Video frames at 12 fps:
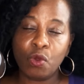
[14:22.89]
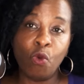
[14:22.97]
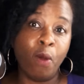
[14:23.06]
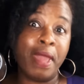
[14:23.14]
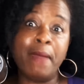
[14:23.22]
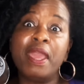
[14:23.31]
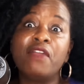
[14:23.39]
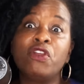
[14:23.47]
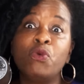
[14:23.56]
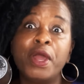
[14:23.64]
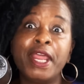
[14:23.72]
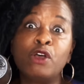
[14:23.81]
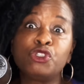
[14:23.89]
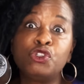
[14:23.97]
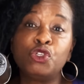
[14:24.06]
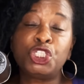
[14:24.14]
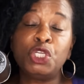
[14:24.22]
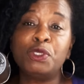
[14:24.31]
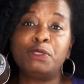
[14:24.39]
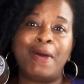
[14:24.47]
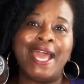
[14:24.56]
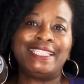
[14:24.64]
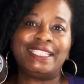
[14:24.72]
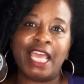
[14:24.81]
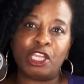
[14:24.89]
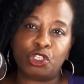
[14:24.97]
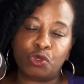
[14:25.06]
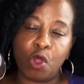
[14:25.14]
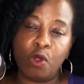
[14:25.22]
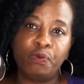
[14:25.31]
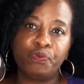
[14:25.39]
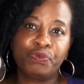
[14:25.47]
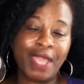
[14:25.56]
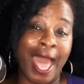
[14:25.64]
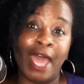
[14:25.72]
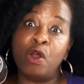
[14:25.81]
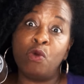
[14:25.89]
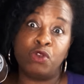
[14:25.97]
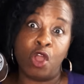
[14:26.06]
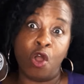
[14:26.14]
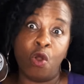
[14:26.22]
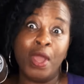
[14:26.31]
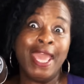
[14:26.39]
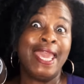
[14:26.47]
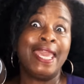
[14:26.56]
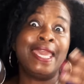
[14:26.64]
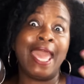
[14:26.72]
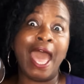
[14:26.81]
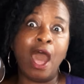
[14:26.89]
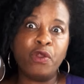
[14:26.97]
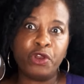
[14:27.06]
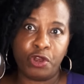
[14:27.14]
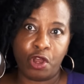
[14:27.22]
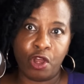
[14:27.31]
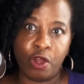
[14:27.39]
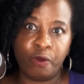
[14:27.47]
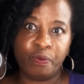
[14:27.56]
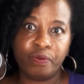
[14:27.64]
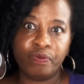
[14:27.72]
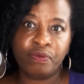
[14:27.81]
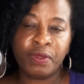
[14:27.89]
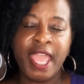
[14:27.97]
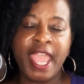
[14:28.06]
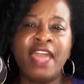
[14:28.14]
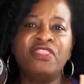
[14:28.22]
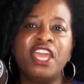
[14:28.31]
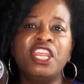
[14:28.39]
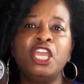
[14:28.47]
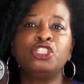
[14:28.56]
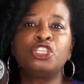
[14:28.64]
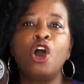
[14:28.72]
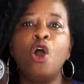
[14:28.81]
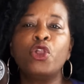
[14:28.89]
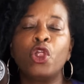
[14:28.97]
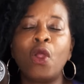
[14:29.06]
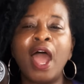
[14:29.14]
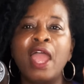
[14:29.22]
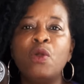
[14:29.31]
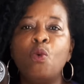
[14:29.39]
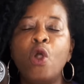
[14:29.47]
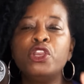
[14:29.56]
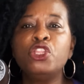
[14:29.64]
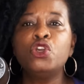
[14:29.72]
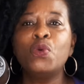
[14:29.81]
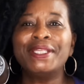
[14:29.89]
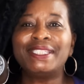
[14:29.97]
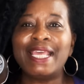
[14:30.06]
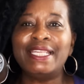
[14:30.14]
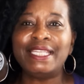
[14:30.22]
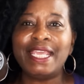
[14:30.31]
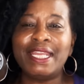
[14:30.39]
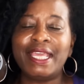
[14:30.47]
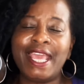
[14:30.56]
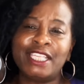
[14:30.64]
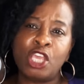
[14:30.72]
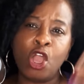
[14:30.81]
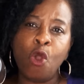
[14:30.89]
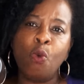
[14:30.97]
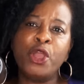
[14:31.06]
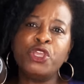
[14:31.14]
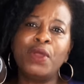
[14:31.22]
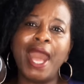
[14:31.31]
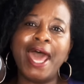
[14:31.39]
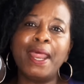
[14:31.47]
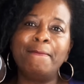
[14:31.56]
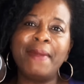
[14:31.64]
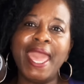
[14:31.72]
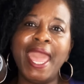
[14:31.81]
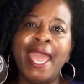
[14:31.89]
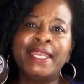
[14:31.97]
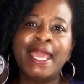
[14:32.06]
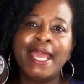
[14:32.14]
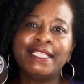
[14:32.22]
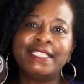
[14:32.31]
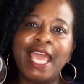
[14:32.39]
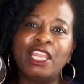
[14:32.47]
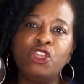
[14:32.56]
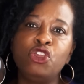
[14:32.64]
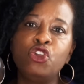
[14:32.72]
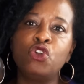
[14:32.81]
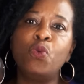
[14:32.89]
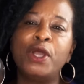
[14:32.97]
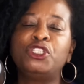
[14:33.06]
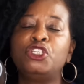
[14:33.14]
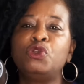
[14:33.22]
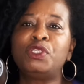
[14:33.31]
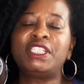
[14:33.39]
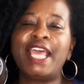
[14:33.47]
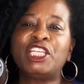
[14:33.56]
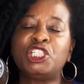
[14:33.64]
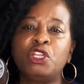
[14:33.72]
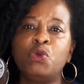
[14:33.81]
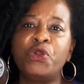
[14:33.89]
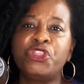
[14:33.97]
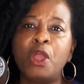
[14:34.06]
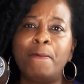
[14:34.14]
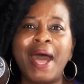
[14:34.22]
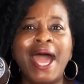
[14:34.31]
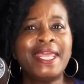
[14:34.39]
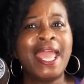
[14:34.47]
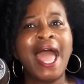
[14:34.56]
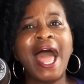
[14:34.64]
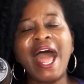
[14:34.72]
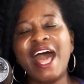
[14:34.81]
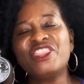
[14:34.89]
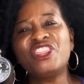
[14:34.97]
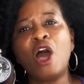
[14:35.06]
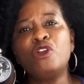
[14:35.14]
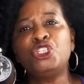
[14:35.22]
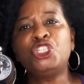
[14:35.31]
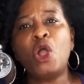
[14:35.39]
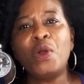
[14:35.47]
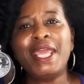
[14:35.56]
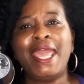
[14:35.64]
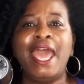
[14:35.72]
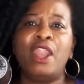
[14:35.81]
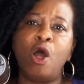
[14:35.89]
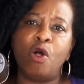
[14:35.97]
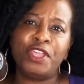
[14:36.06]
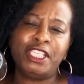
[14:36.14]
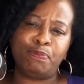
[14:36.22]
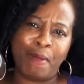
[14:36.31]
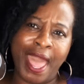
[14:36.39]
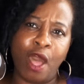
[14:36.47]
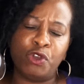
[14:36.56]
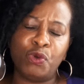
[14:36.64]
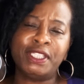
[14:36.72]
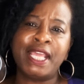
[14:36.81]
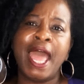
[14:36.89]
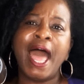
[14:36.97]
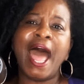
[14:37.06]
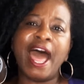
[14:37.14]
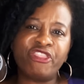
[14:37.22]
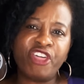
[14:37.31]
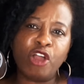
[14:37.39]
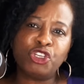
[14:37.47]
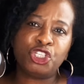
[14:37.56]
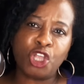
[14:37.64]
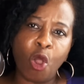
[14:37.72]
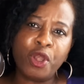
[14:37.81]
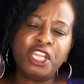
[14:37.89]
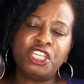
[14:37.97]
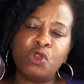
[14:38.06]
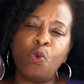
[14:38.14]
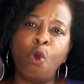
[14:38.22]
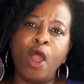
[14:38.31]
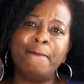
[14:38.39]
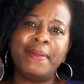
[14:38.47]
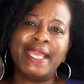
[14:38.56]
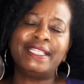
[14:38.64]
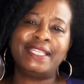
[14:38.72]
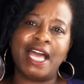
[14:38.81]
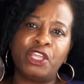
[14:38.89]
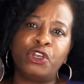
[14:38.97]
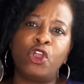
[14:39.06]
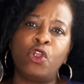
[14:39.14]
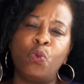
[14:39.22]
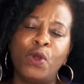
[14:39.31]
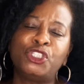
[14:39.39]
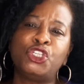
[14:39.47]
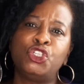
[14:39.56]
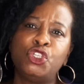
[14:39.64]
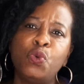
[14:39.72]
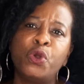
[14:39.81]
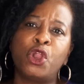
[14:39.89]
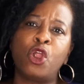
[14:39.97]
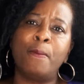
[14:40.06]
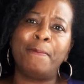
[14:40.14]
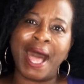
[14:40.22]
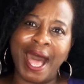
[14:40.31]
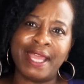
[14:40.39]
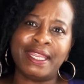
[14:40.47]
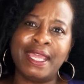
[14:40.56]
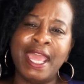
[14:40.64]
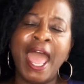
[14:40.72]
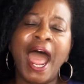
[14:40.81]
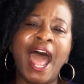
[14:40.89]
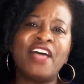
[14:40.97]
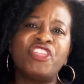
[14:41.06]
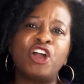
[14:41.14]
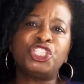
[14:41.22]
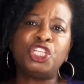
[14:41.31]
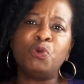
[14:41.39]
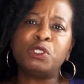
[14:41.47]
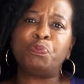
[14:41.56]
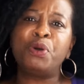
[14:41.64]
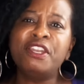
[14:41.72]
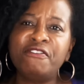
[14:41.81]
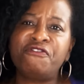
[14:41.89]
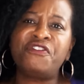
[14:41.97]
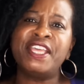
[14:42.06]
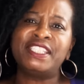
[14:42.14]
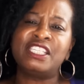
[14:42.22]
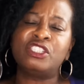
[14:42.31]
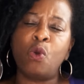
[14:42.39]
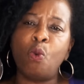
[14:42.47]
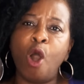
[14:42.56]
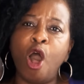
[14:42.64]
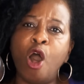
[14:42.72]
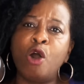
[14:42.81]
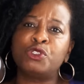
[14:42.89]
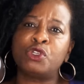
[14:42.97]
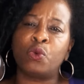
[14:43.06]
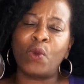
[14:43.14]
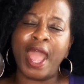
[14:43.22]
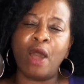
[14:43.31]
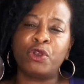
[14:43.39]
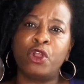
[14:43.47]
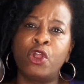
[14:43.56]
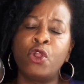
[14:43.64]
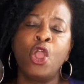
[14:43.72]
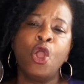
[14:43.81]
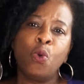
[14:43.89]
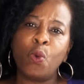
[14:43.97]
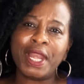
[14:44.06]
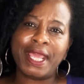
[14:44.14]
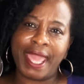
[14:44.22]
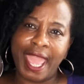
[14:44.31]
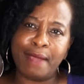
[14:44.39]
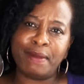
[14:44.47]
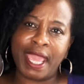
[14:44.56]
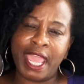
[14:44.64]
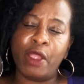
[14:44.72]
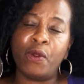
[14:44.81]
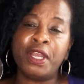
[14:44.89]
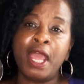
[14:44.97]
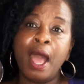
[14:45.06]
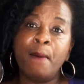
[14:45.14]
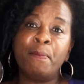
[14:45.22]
Well, maybe everyone else knew she was bisexual. I don't know. He outed her. And then he told her, I want you and Sandia to kiss. Well, you got a man telling you what to do sexually with your body. I thought Jody had all these boundaries. I thought Jody didn't want men telling her what to do with her body. I thought she was putting fences and walls around her when it came to Aaron.